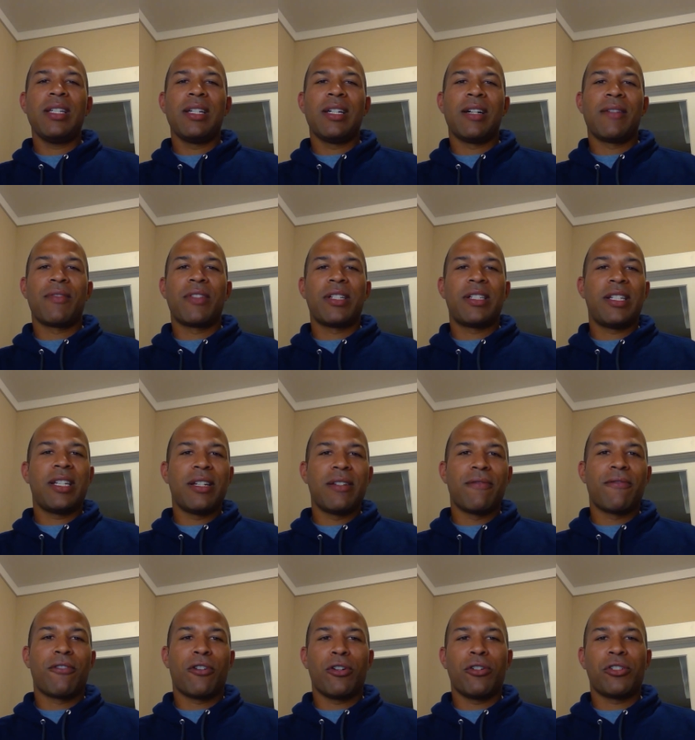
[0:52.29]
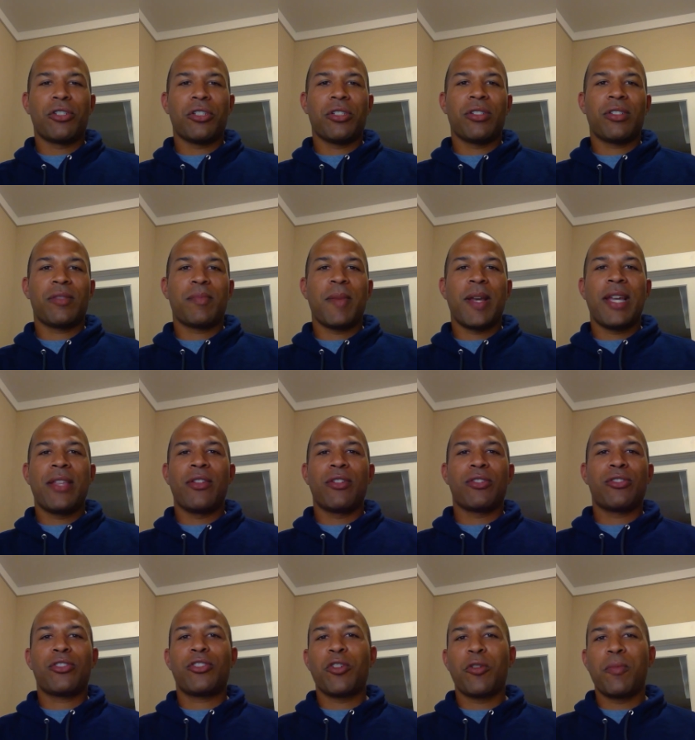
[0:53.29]
of the 10 virgins. Man,
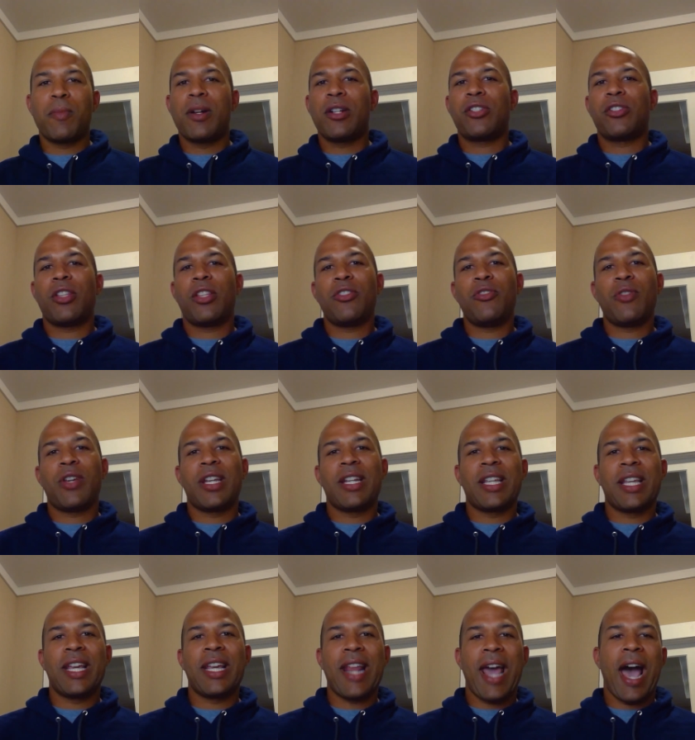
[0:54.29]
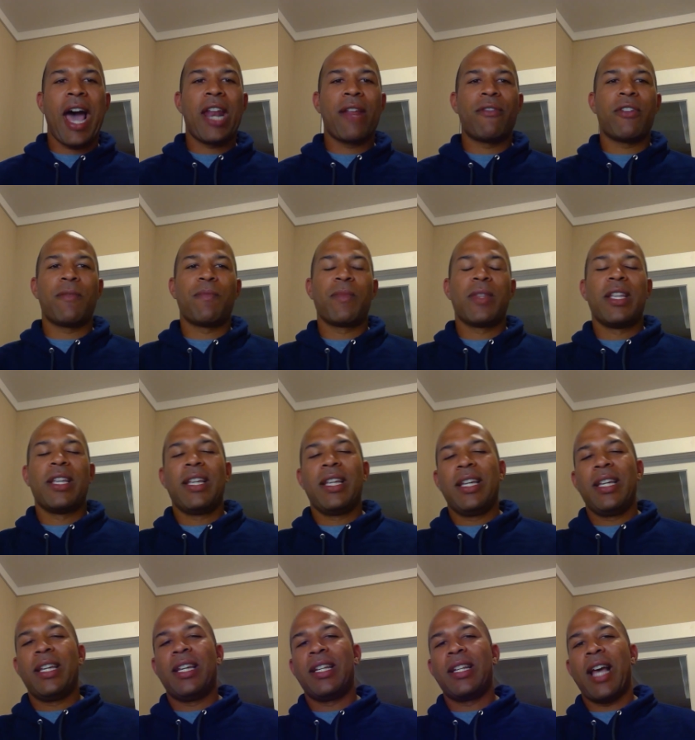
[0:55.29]
there's so much that you can get out of it.
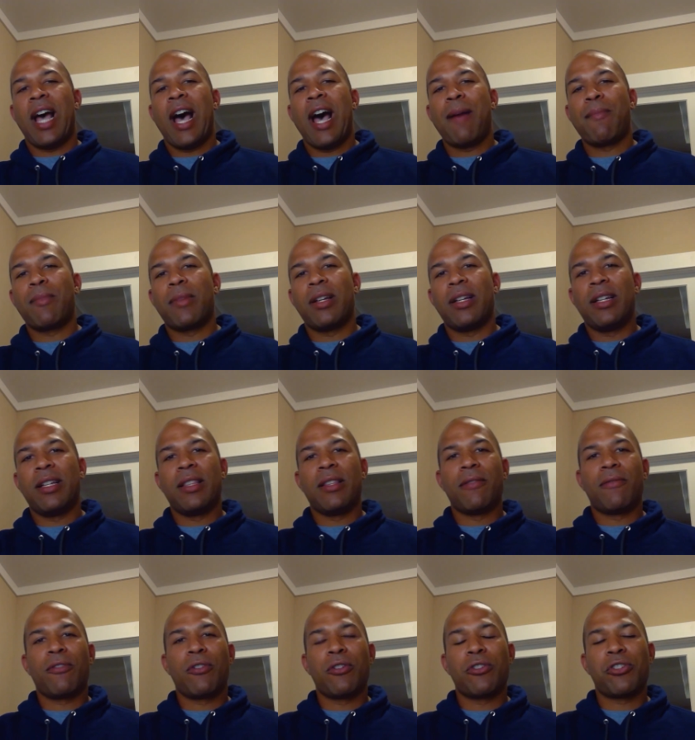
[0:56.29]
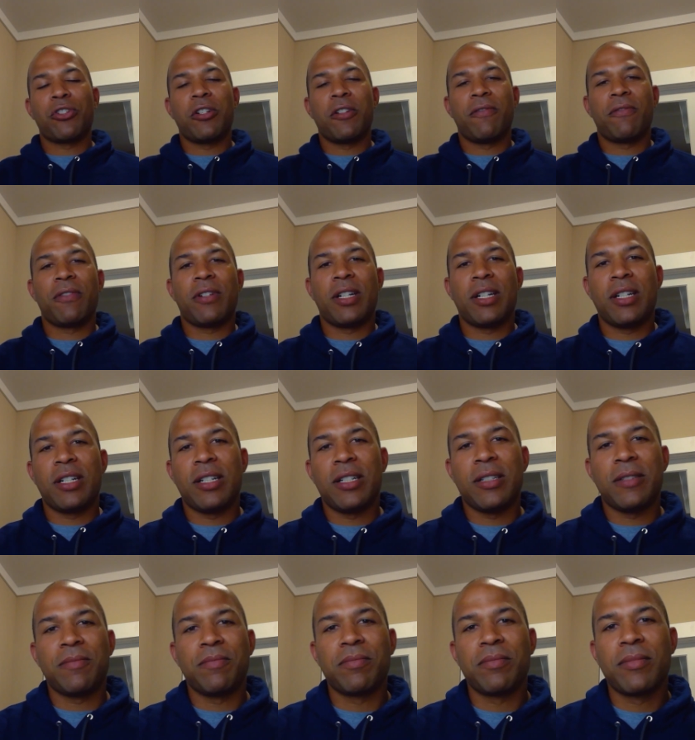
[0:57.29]
it I'm in the version of uh,
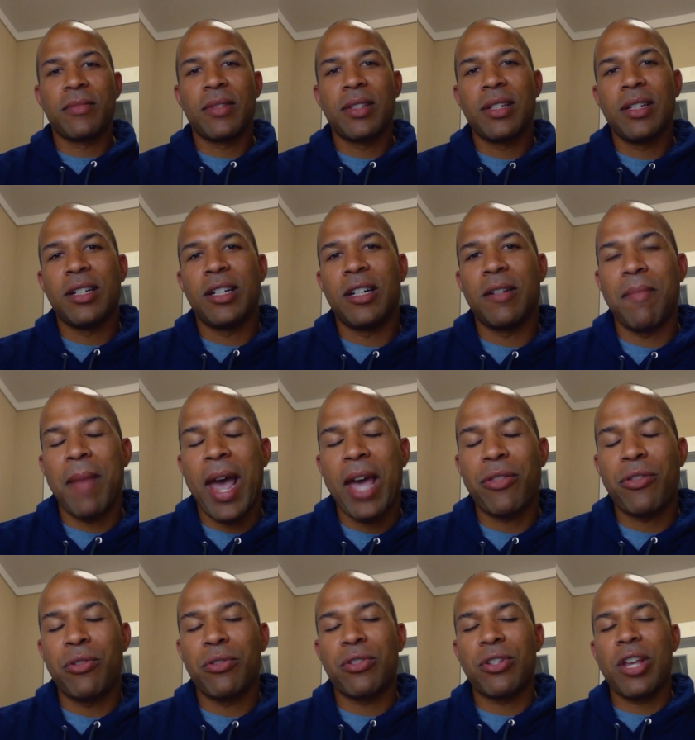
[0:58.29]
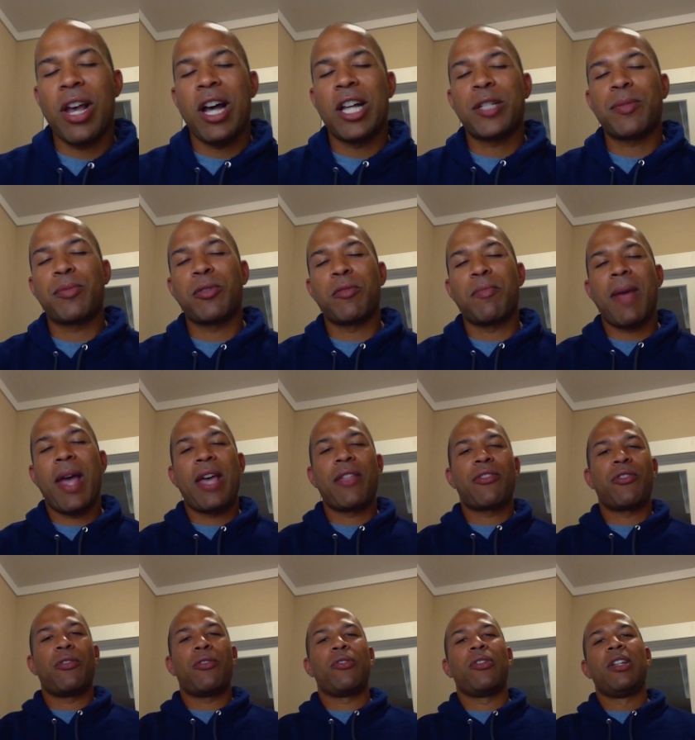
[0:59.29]
uh, Matthew's gospel,
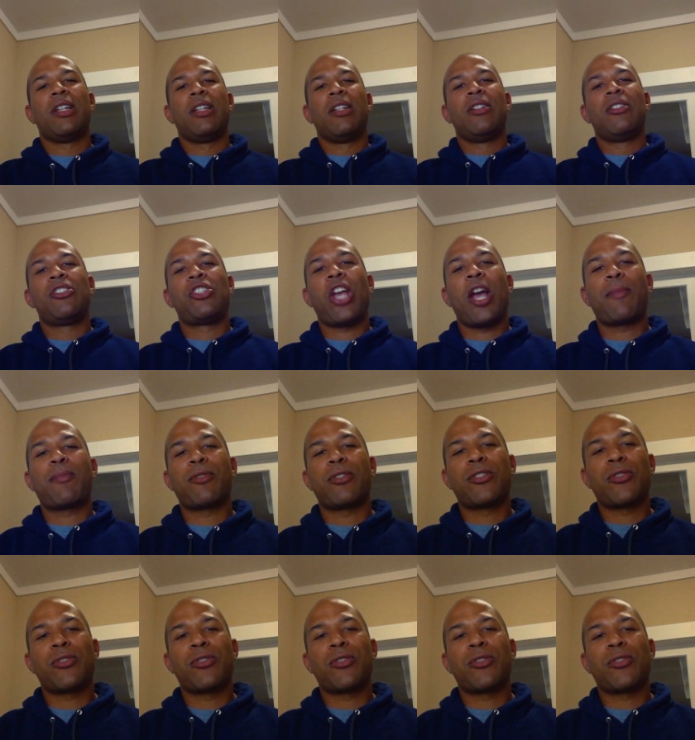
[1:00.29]
Matthew chapter